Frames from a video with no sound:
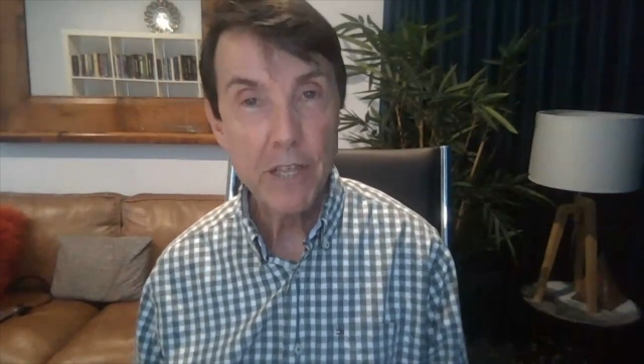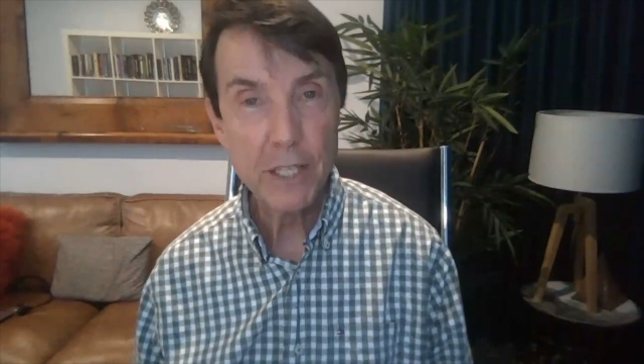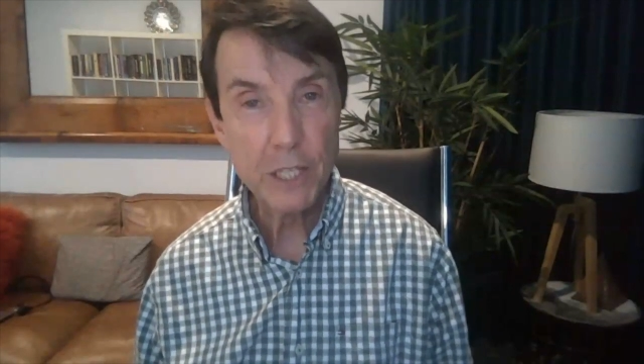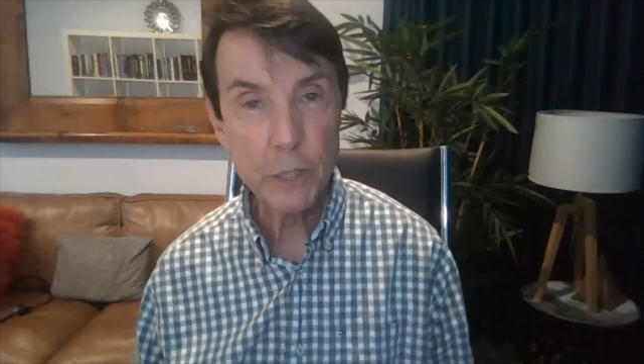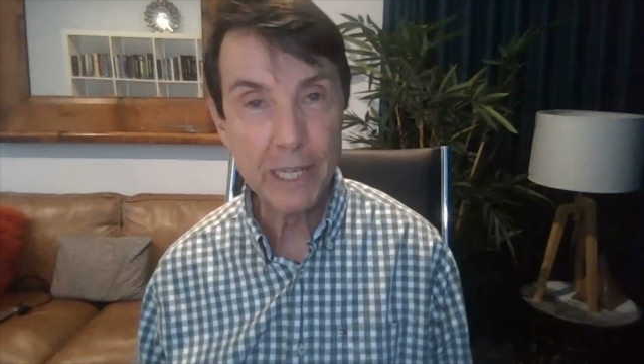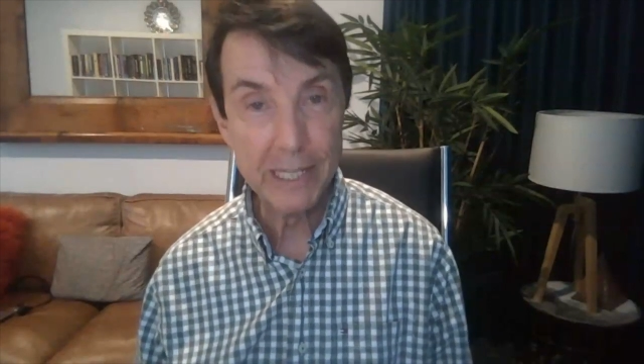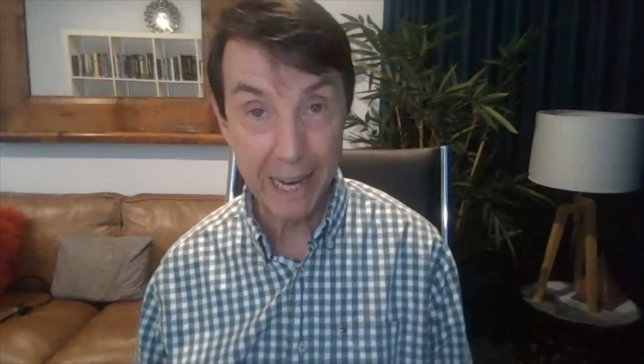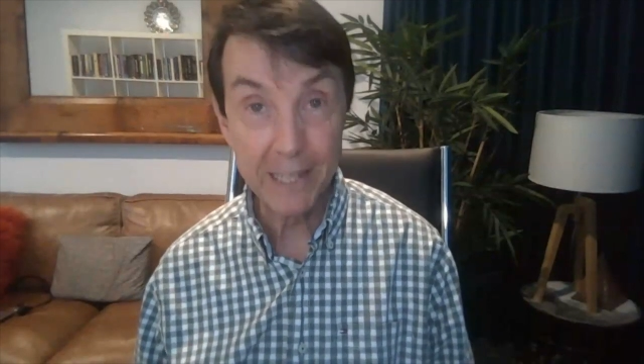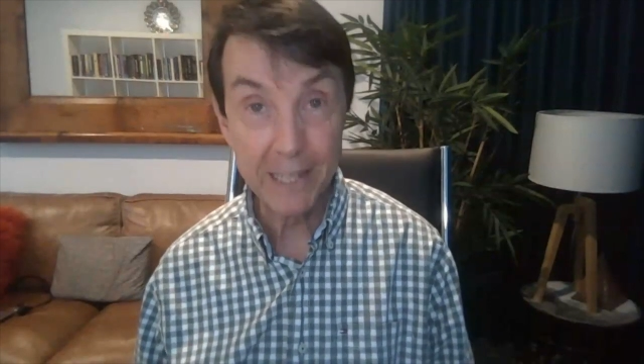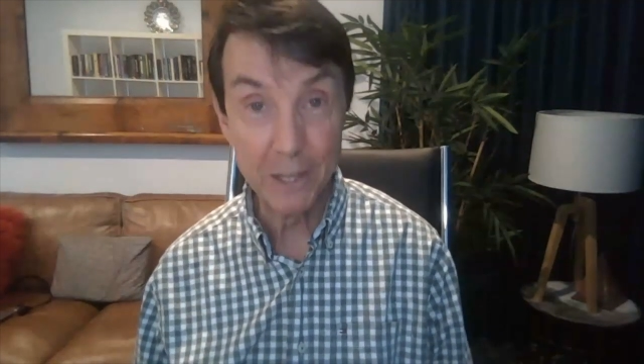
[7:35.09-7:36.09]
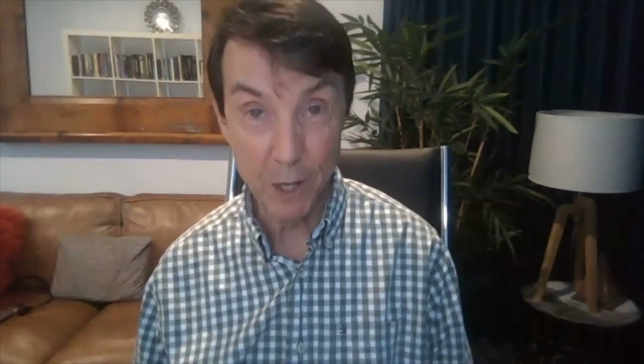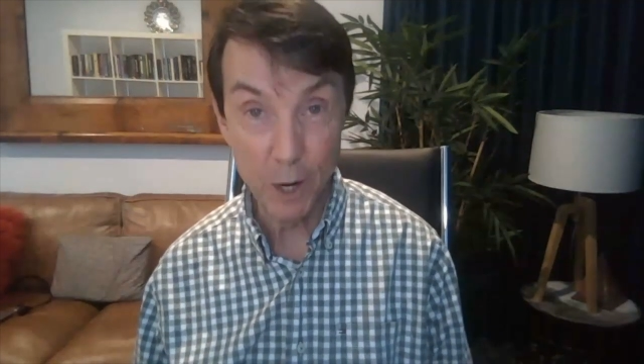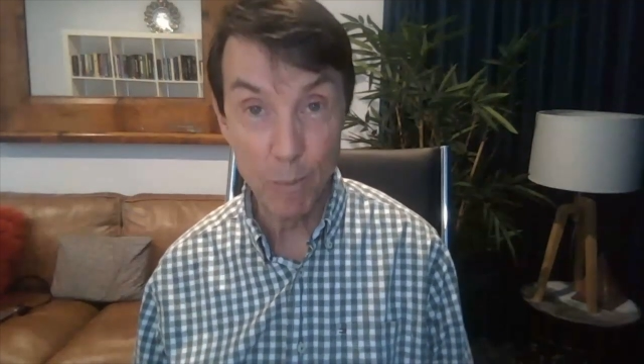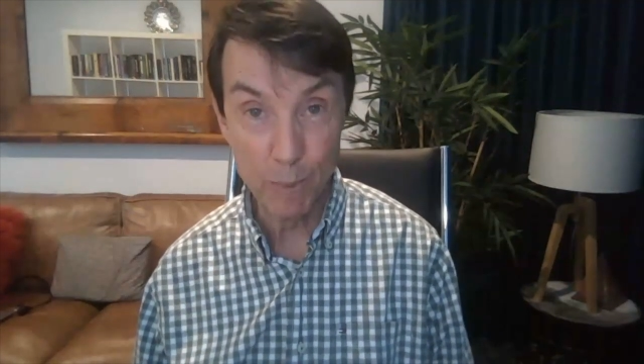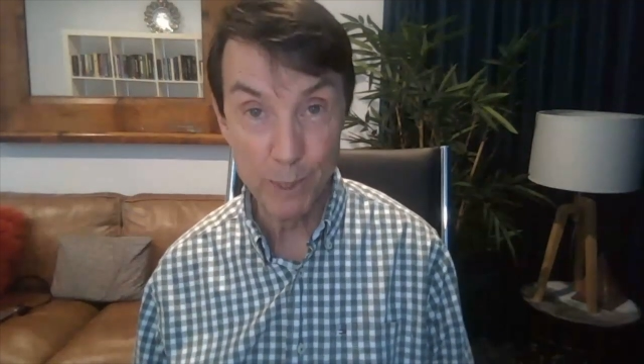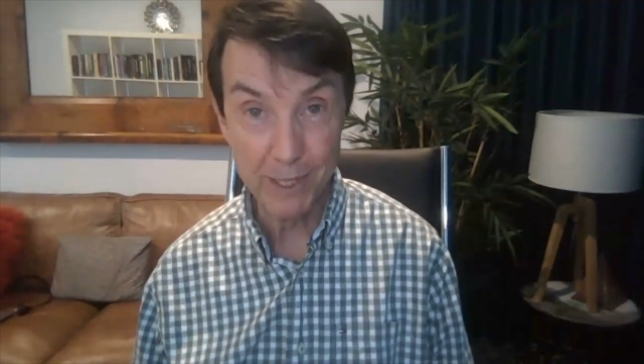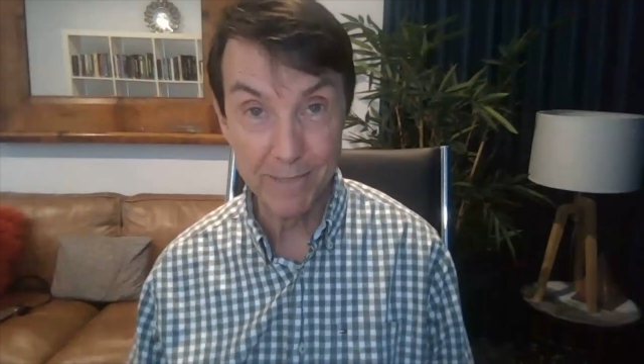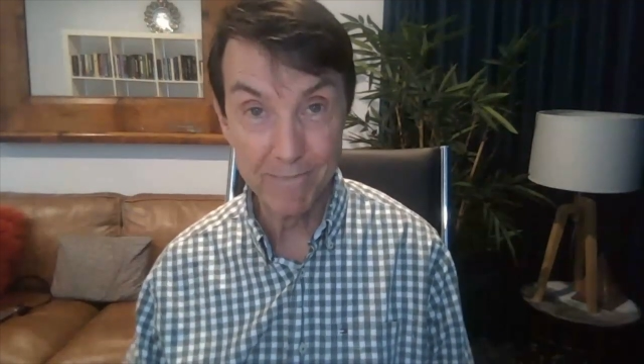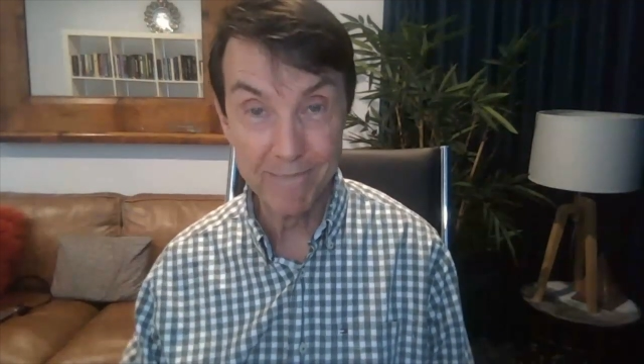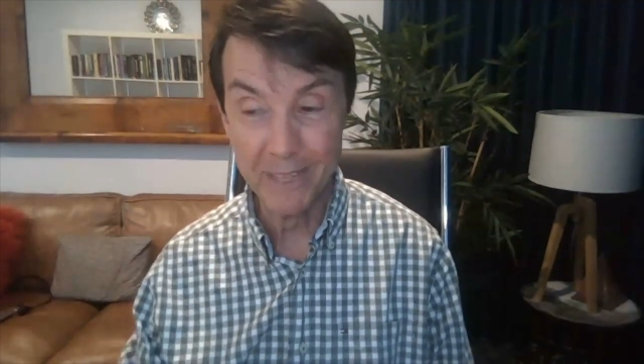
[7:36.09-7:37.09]
that do exactly the
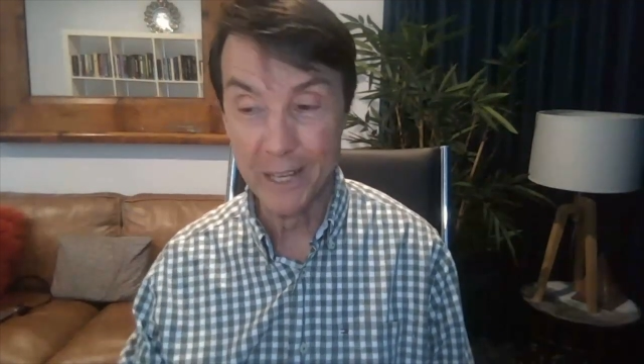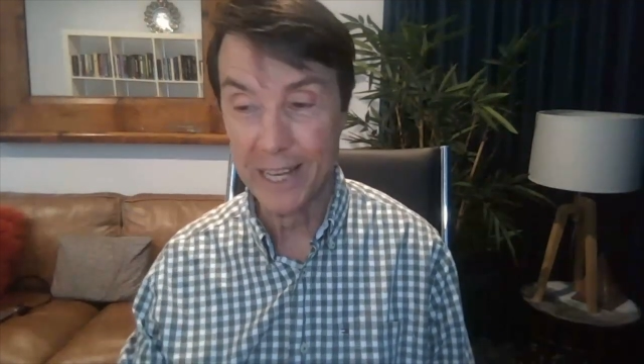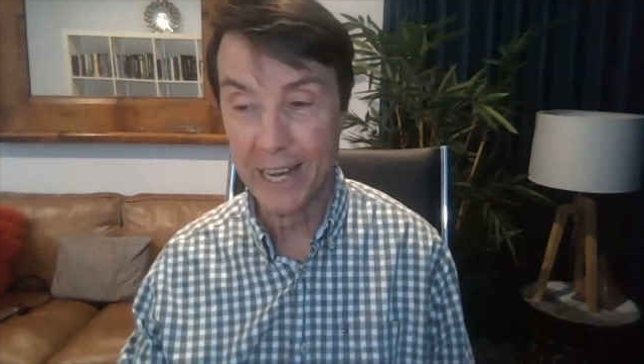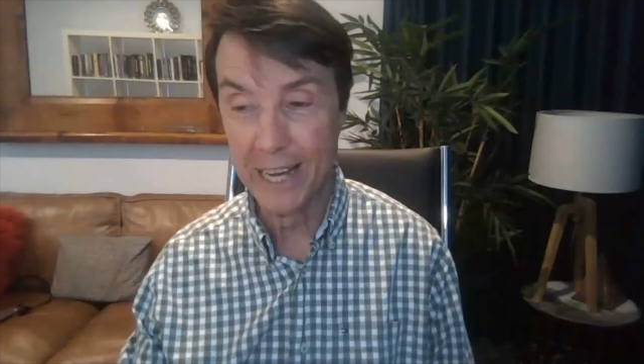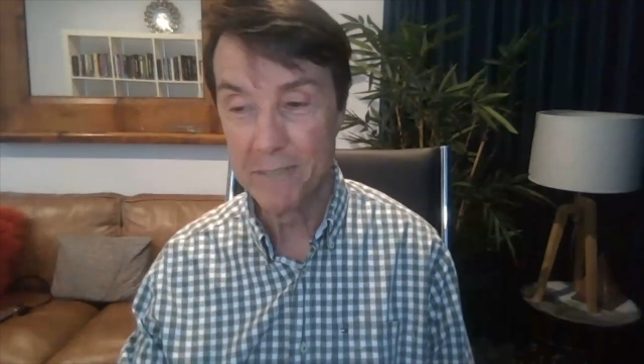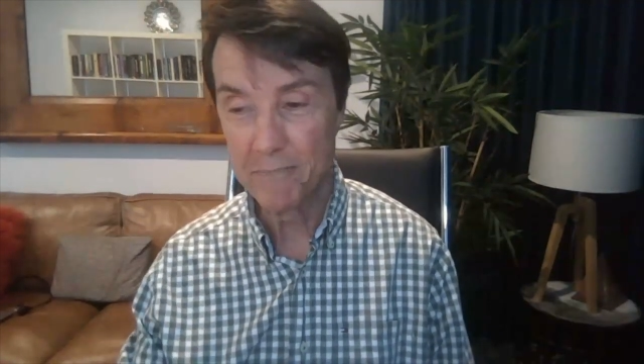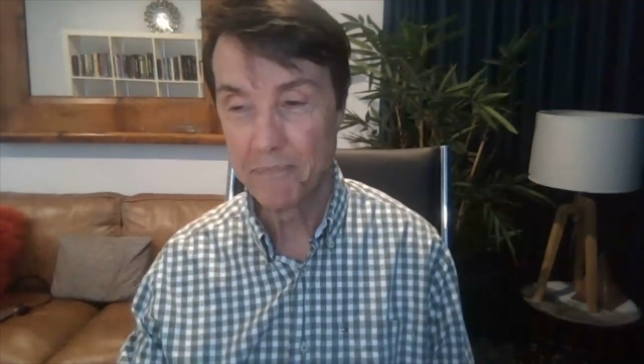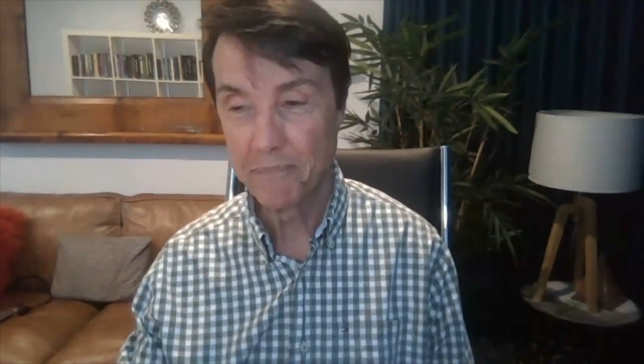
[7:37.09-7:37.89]
opposite. Okay.